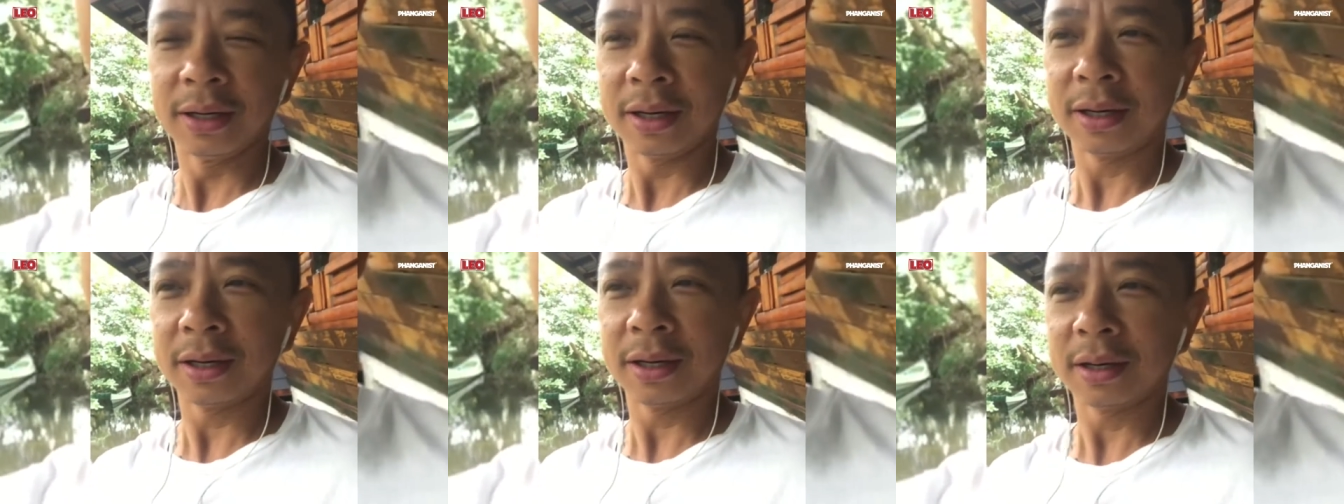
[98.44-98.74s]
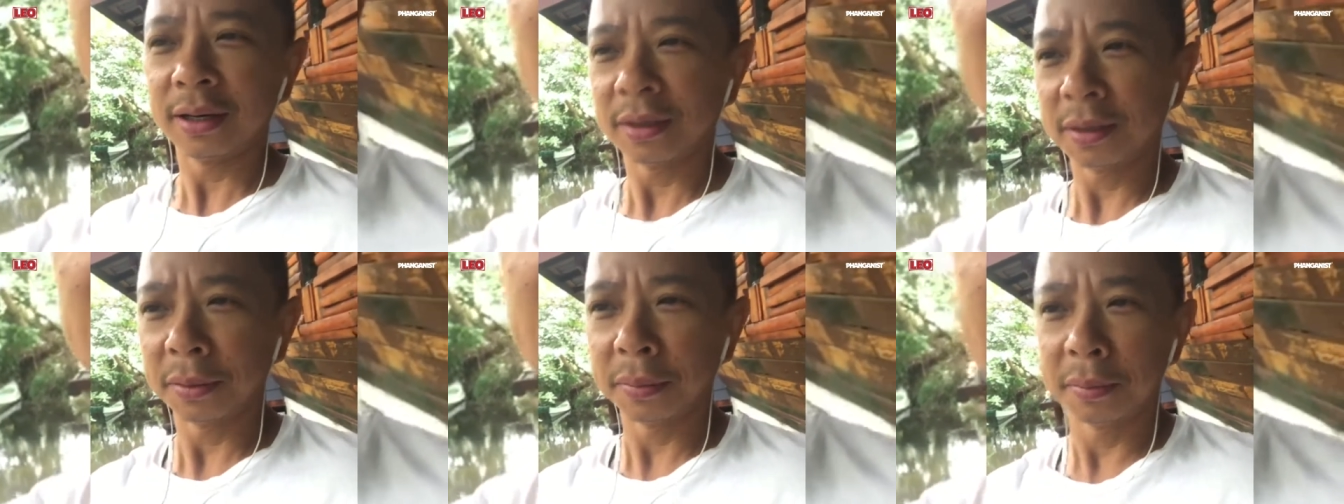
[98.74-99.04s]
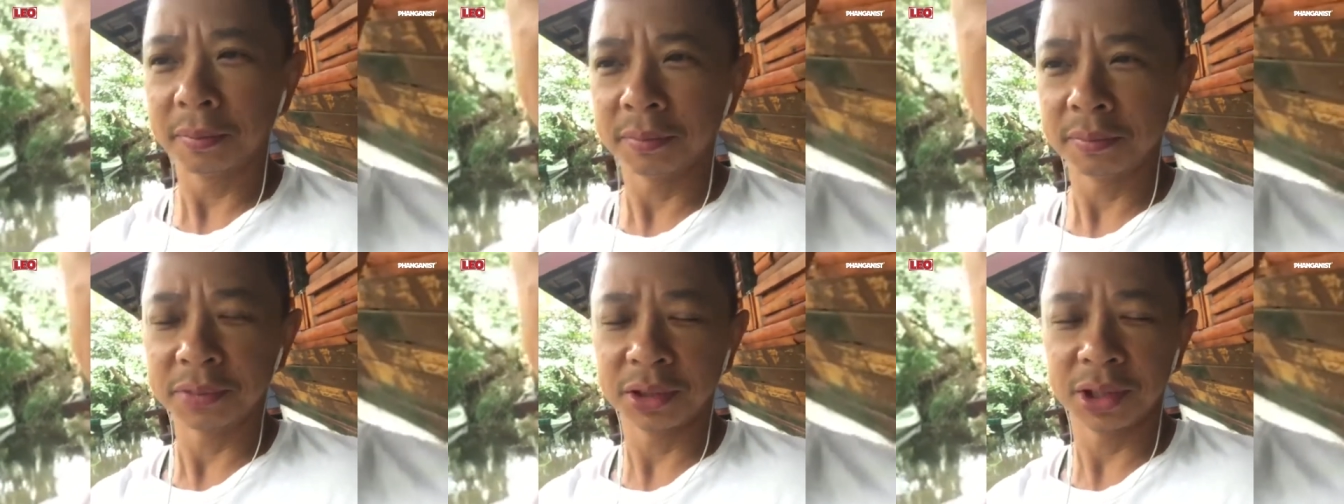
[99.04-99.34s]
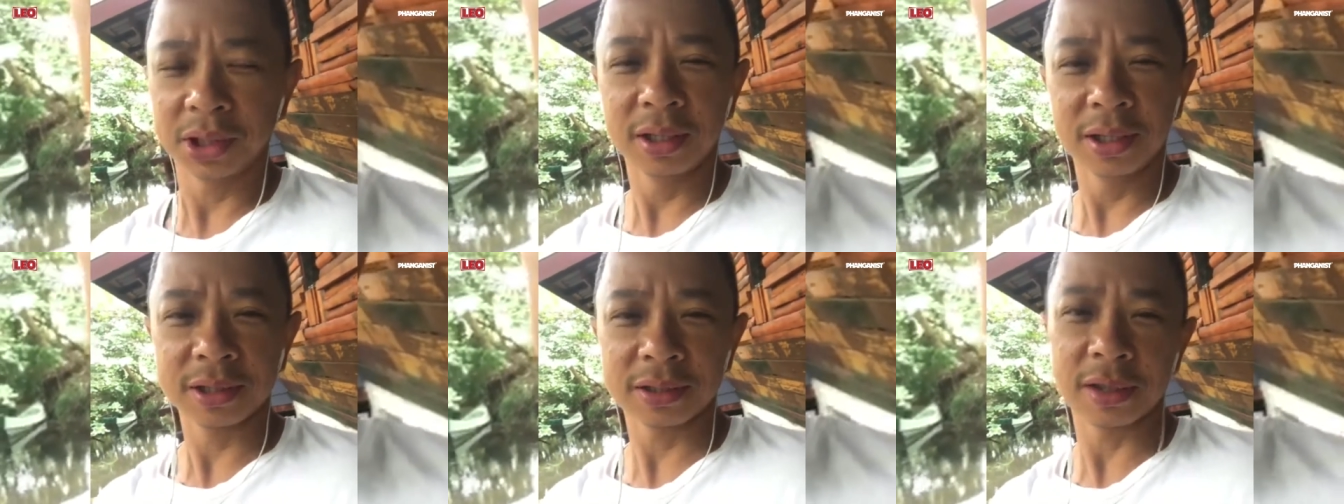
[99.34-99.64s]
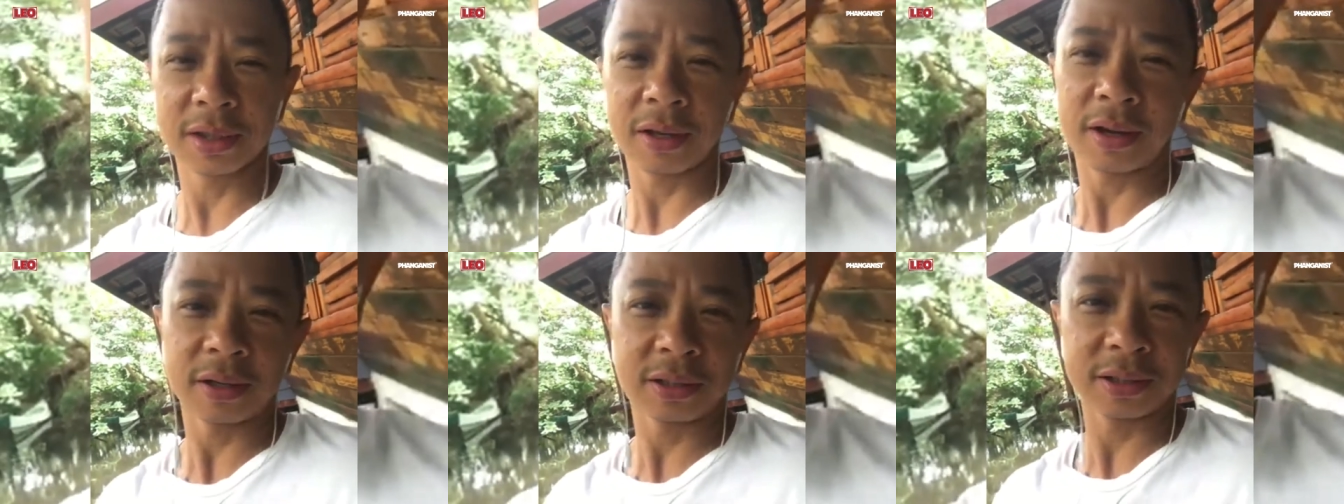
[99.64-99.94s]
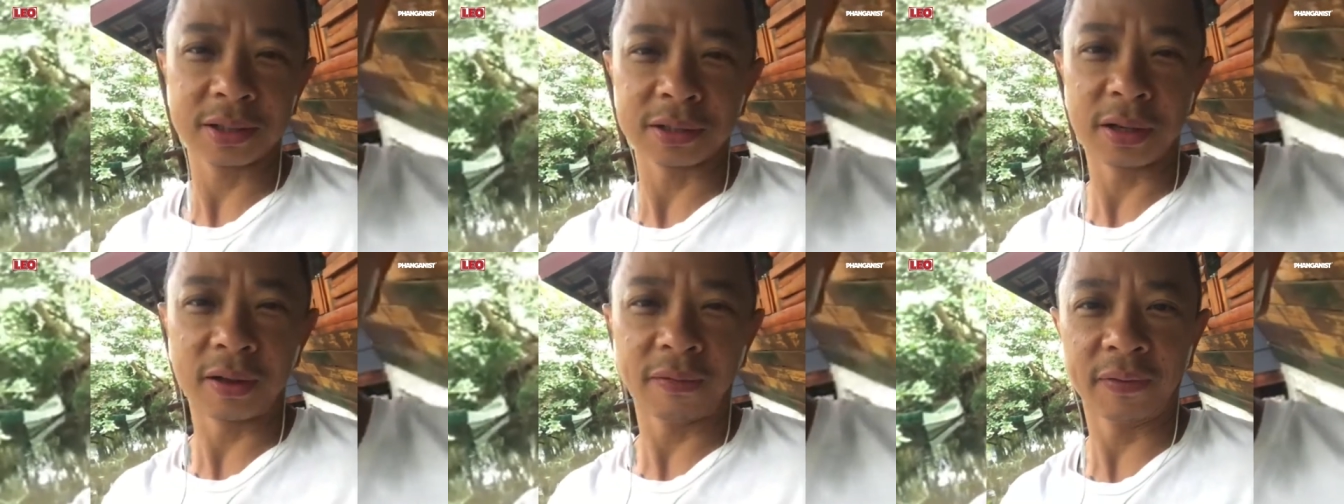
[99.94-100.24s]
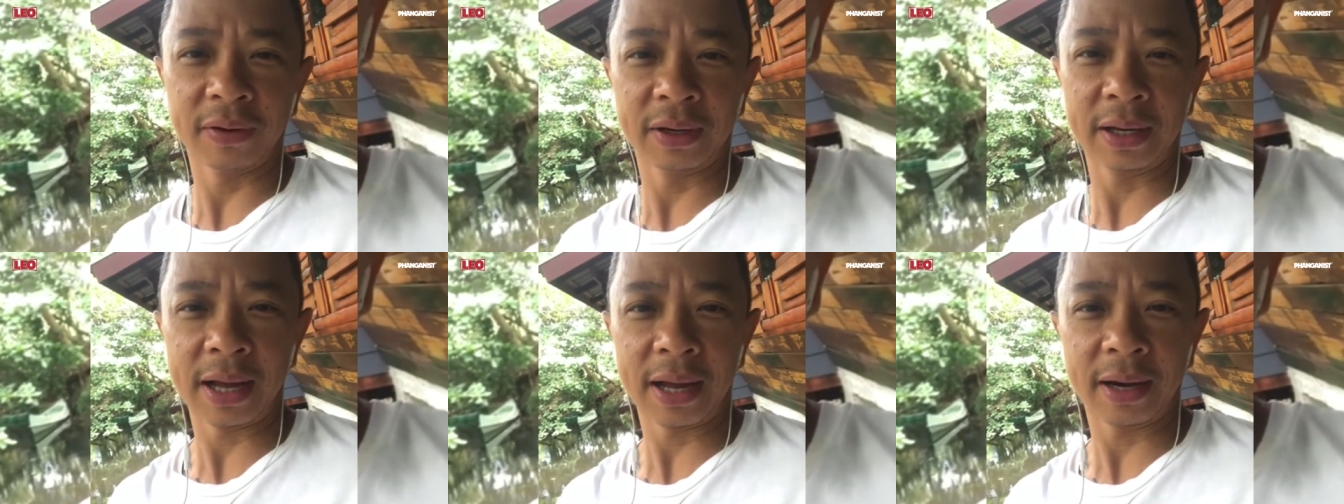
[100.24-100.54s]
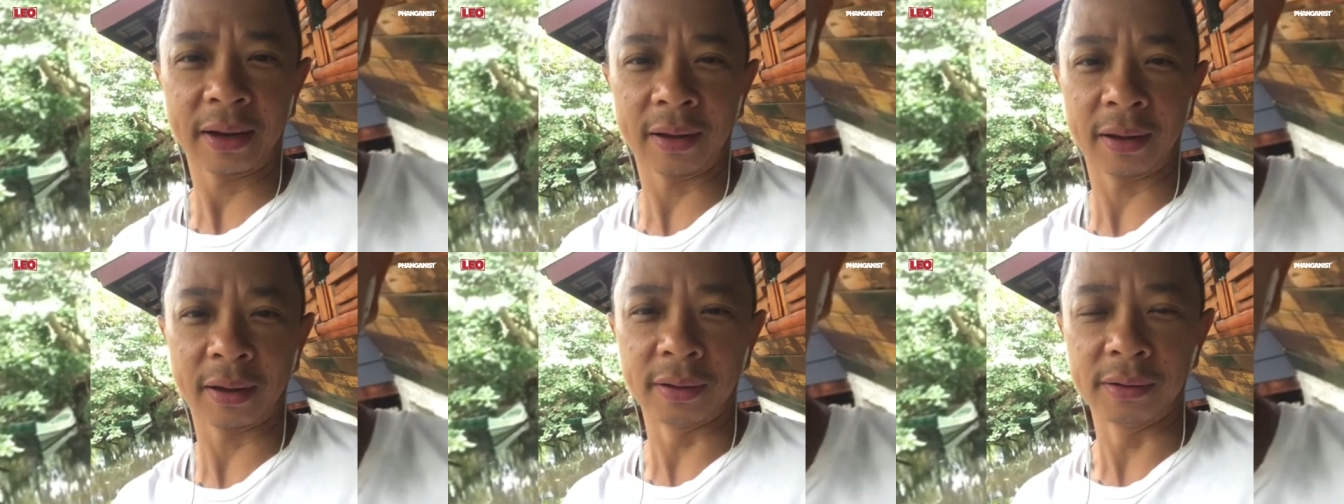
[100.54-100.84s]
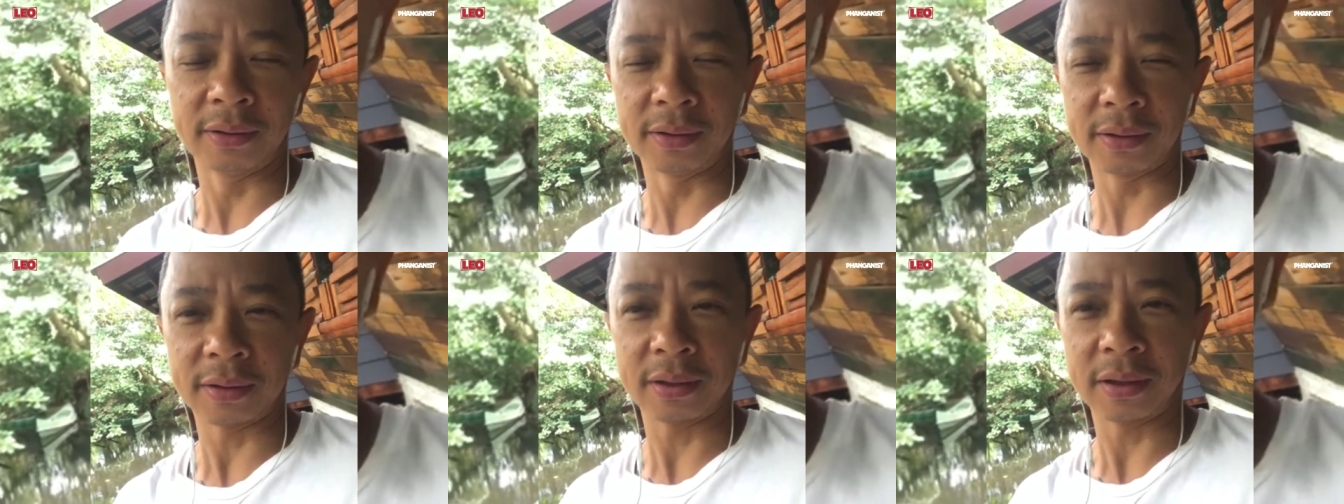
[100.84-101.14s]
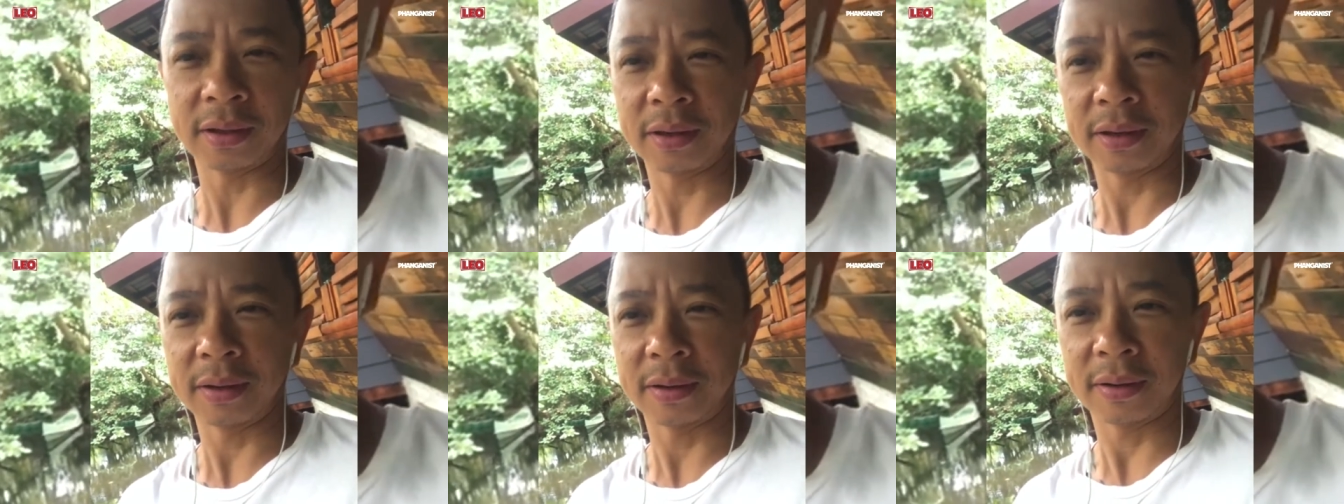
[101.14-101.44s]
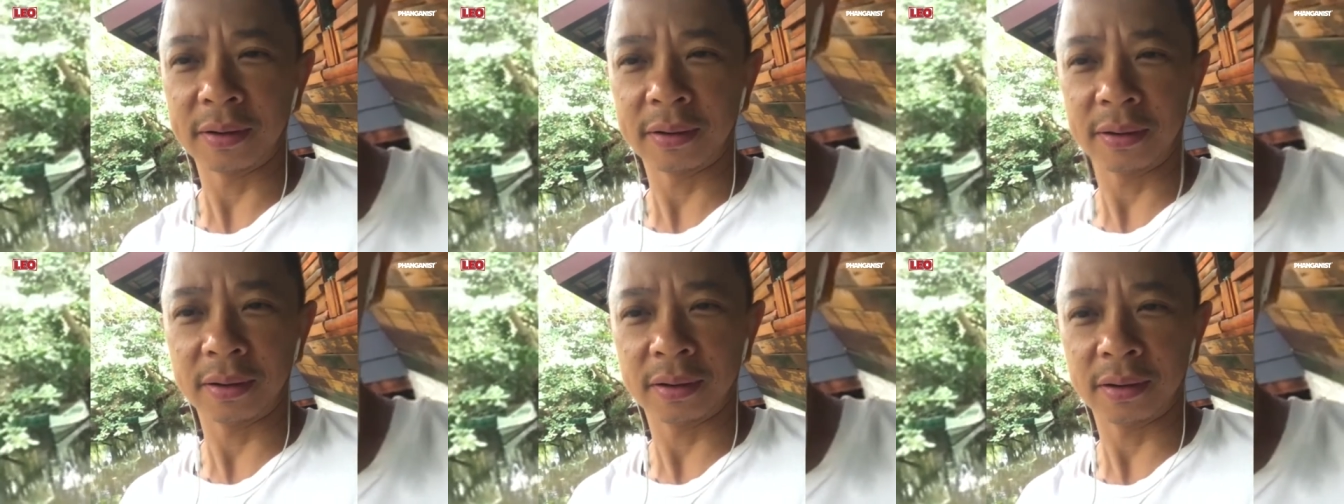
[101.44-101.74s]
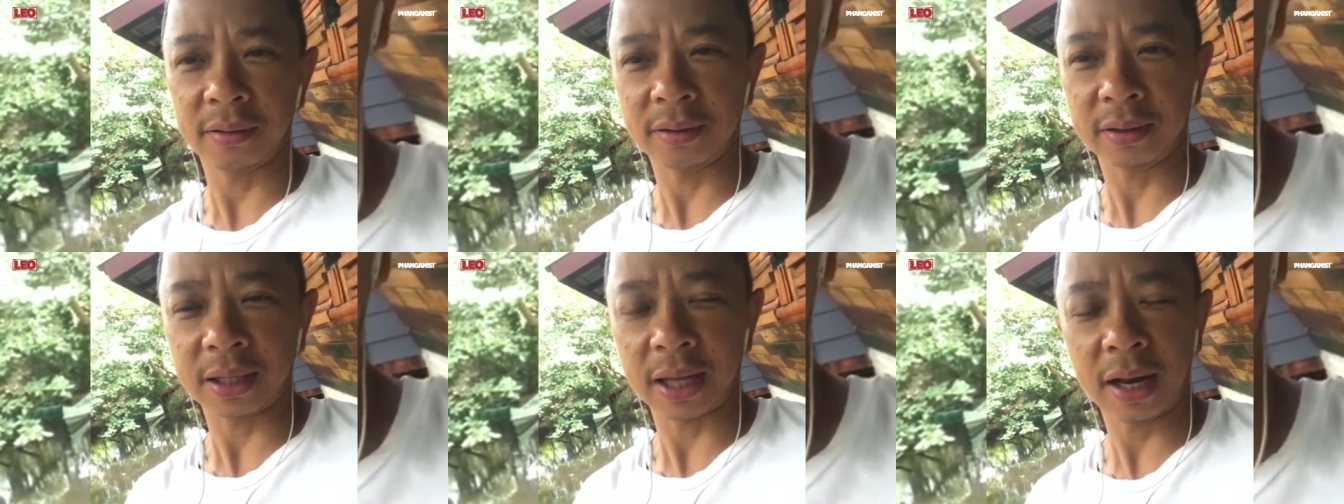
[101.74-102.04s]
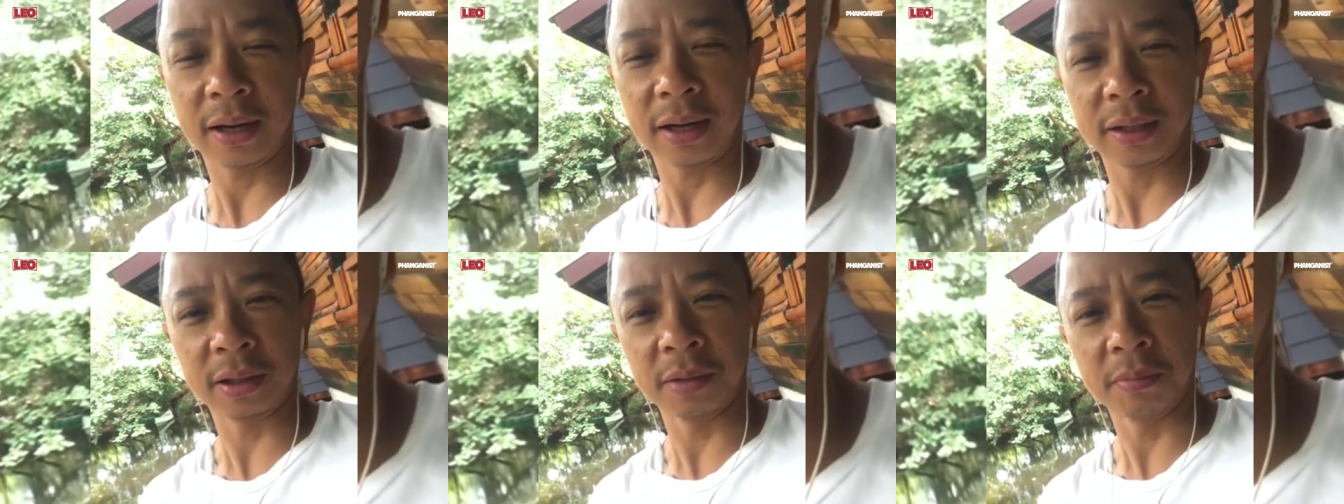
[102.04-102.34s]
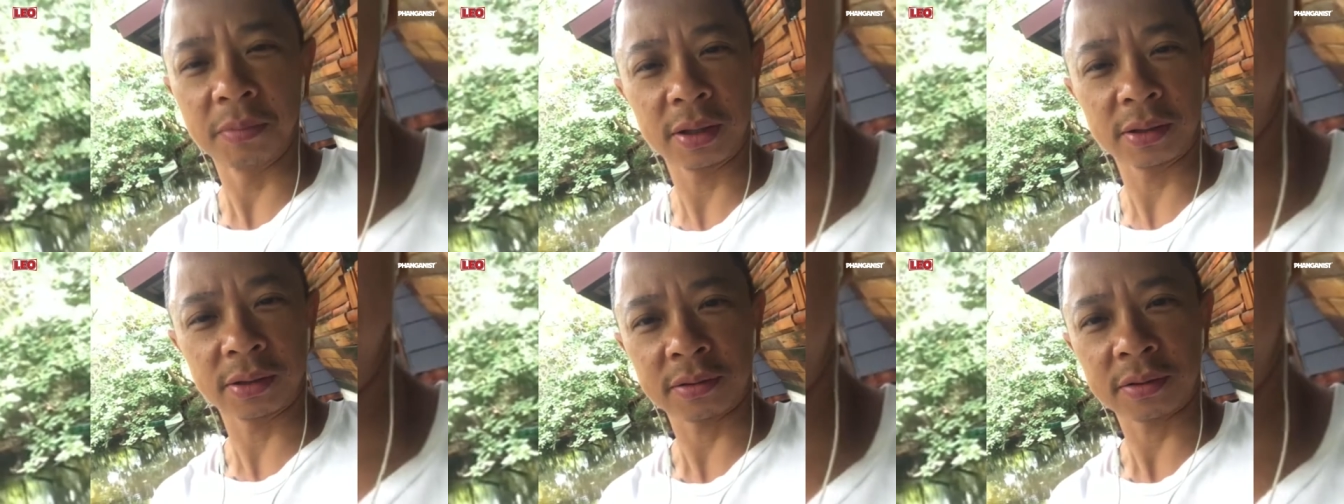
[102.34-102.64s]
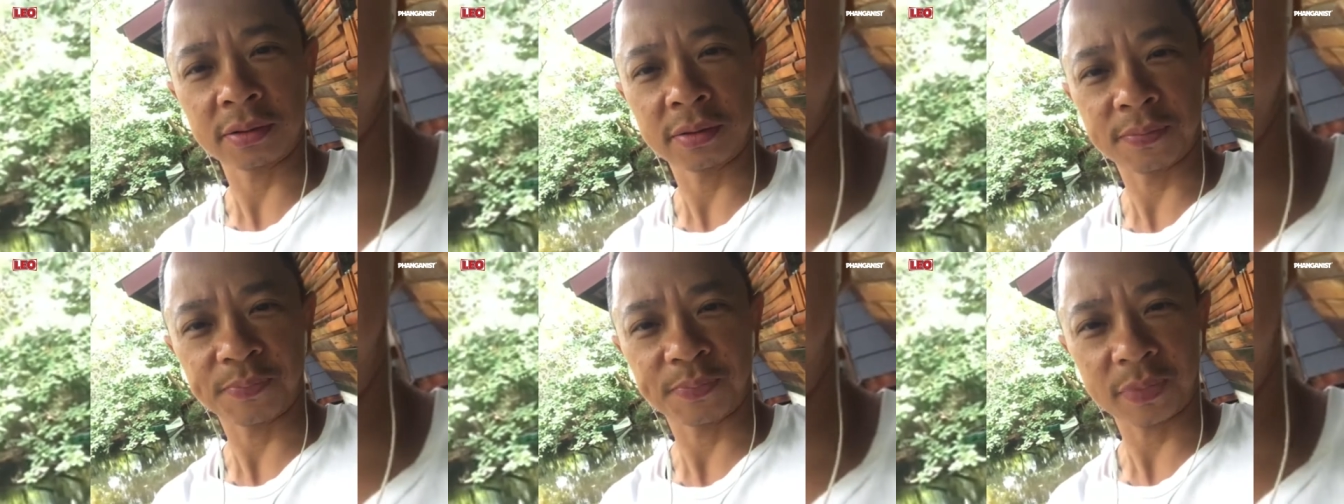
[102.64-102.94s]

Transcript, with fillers: Um, she does a lot of stuff on that end, uh, kind of like the mother.